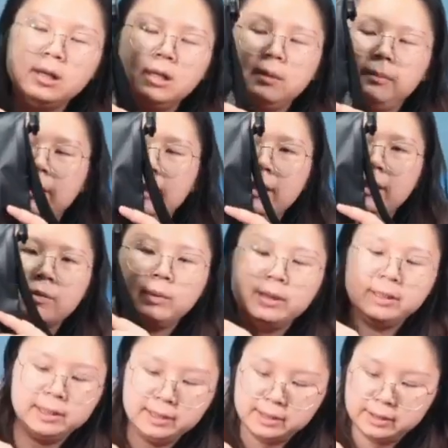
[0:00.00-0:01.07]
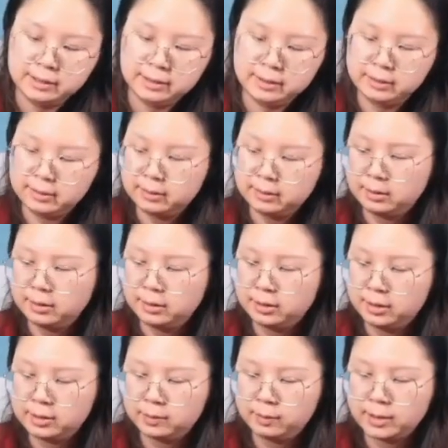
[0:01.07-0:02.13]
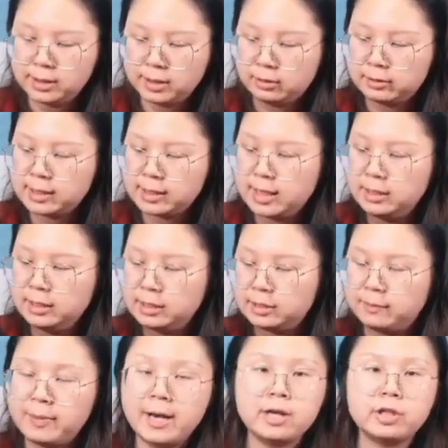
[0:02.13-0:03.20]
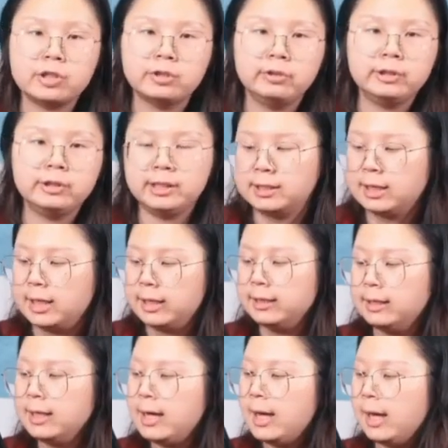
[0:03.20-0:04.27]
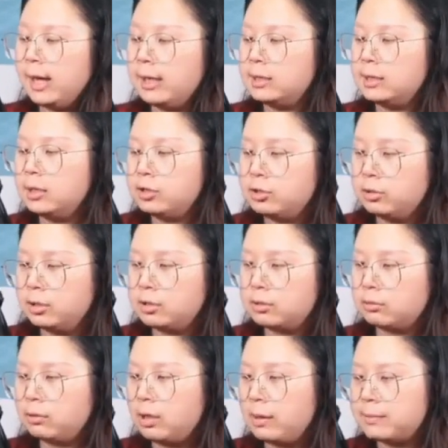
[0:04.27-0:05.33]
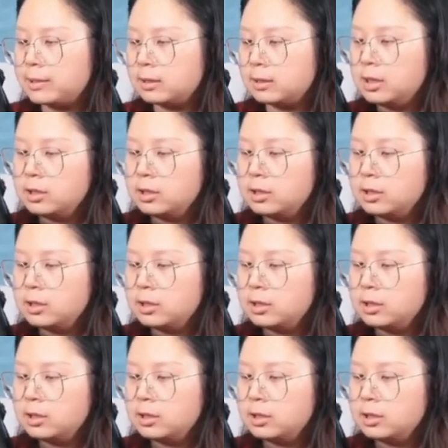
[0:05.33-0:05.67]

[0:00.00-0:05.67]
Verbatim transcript: But this one is in is without any special design at the shoulder straps.